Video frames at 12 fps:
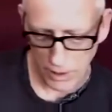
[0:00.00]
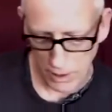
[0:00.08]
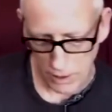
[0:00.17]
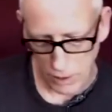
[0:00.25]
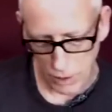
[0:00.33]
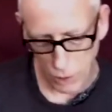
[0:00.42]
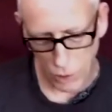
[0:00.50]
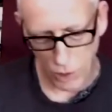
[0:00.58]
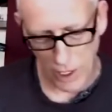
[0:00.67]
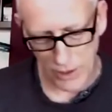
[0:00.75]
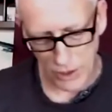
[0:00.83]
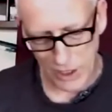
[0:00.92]
were
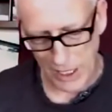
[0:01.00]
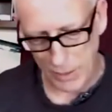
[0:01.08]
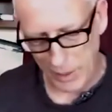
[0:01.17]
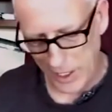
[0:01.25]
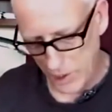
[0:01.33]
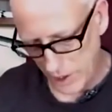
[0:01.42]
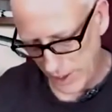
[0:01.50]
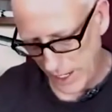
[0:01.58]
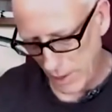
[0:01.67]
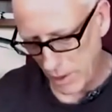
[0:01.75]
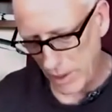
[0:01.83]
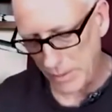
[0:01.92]
on the same page on that
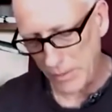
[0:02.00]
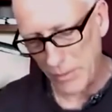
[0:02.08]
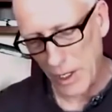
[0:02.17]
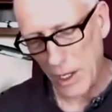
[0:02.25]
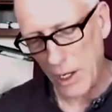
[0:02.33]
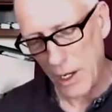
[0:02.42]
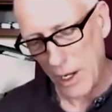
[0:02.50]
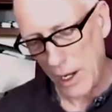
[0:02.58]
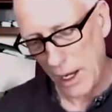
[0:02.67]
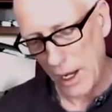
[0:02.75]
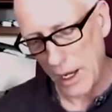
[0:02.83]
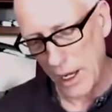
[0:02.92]
one.
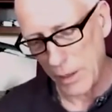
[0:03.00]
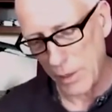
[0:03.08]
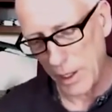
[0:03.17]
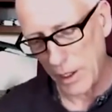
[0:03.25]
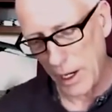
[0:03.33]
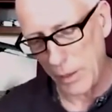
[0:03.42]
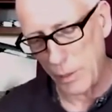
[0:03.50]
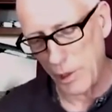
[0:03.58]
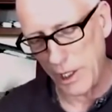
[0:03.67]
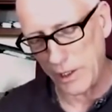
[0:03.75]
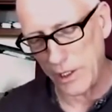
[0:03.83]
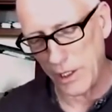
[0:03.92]
I
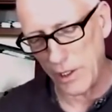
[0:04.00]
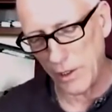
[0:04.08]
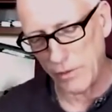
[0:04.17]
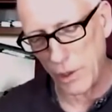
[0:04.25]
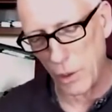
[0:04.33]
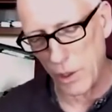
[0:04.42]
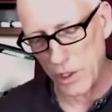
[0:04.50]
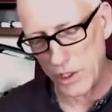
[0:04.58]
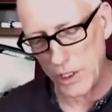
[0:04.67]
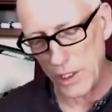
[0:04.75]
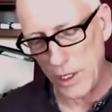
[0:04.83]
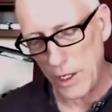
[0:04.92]
predicted, of
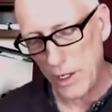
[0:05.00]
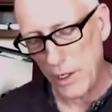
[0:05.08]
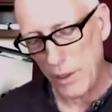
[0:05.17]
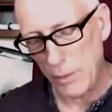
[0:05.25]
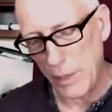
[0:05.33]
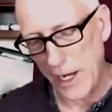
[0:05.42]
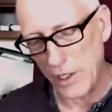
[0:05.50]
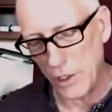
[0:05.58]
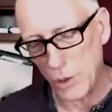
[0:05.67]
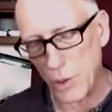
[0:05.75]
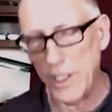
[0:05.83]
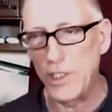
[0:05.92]
course, back in
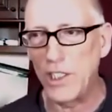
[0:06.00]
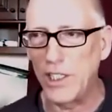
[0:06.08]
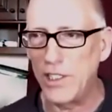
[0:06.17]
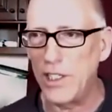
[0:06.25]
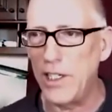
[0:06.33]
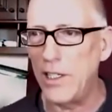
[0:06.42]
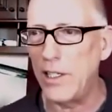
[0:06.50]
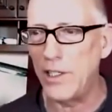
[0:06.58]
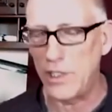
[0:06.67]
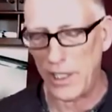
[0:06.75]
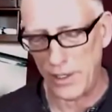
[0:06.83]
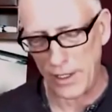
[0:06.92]
2016, I
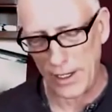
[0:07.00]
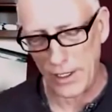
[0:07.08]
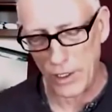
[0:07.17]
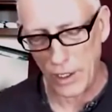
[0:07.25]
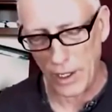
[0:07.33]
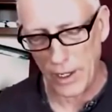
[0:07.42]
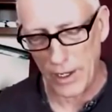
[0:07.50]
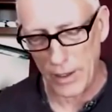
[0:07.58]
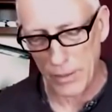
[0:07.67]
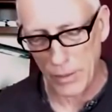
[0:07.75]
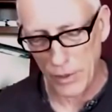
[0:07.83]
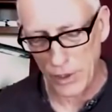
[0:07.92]
said that
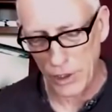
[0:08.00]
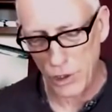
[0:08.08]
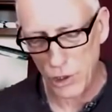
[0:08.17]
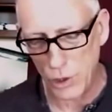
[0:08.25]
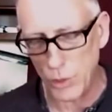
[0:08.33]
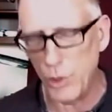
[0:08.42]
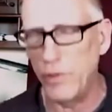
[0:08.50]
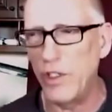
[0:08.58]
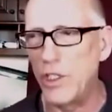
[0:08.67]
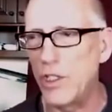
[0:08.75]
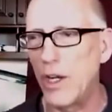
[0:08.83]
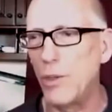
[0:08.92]
the two
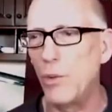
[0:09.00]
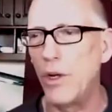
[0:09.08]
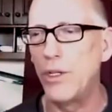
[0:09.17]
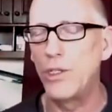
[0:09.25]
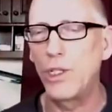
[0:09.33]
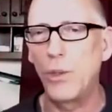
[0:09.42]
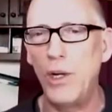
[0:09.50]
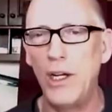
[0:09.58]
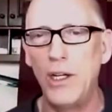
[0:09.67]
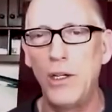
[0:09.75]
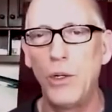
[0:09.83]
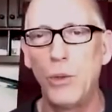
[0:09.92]
movies on one
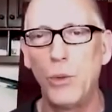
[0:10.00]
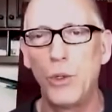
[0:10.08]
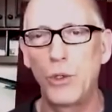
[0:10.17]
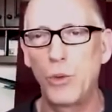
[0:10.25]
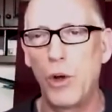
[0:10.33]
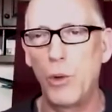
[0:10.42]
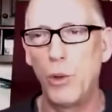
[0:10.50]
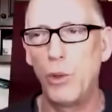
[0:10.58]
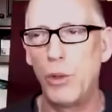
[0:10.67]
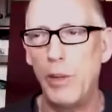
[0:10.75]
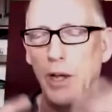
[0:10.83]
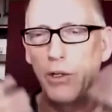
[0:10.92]
screen was what we were
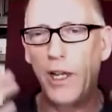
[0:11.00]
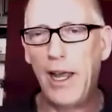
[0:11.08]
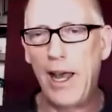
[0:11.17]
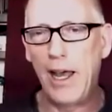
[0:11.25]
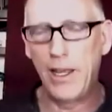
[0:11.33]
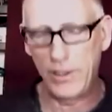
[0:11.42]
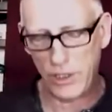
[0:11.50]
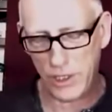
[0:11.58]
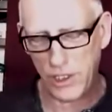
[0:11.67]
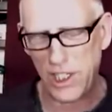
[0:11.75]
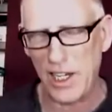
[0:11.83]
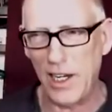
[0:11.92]
about to
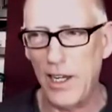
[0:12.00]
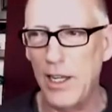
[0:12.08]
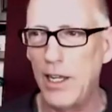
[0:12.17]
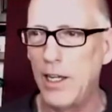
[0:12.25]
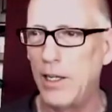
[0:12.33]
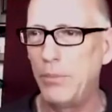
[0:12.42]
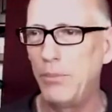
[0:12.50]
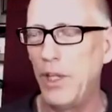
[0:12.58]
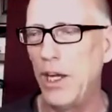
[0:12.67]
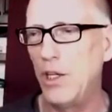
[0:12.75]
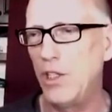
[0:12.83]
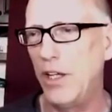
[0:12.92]
see. And
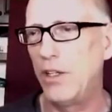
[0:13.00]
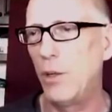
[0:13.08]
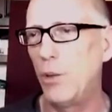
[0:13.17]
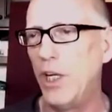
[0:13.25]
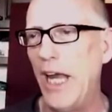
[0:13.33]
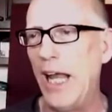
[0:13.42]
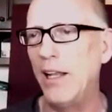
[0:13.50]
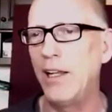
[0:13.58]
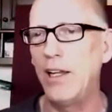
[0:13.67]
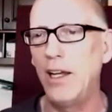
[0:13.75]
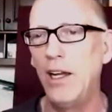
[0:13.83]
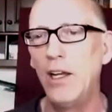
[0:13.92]
I said that
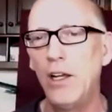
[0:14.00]
reality